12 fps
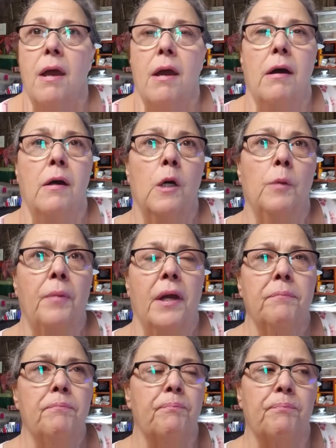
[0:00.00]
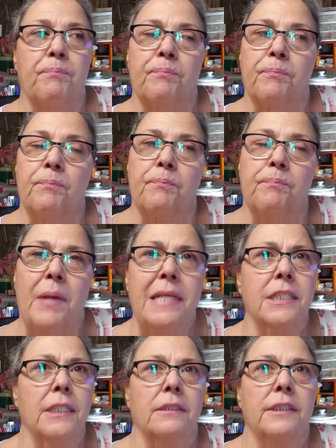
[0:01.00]
I
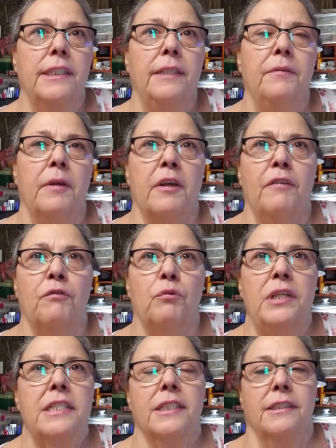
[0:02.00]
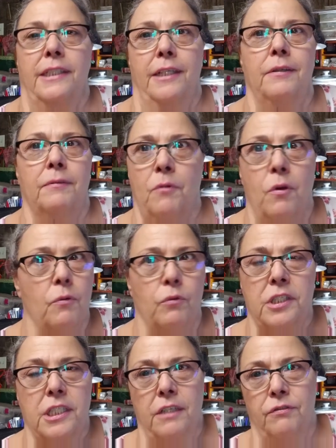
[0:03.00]
basically have recently
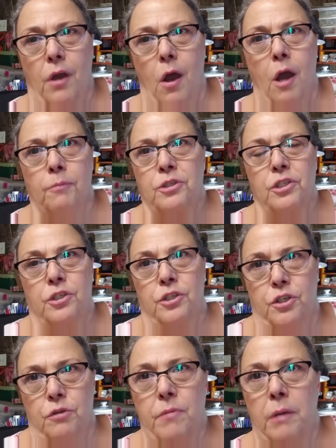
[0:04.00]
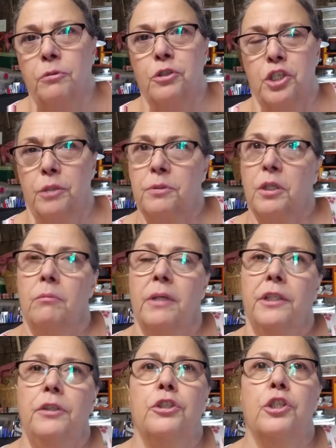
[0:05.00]
received the option to do memberships on my
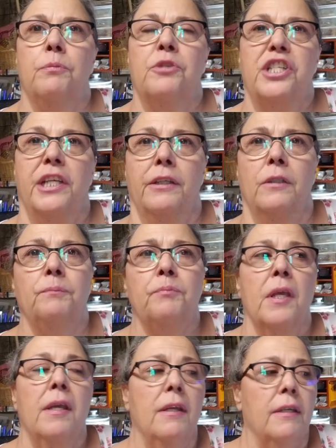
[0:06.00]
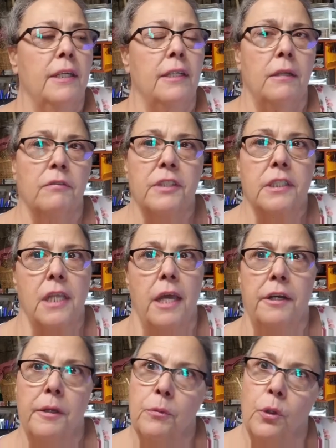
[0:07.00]
YouTube channel, and I've
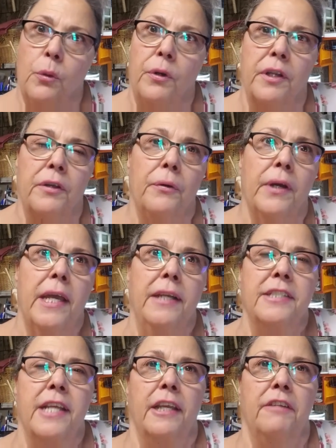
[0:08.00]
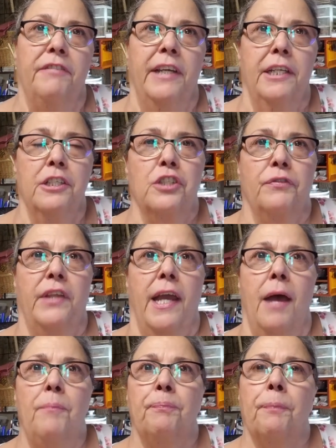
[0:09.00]
decided I'm going to go ahead and take advantage of that.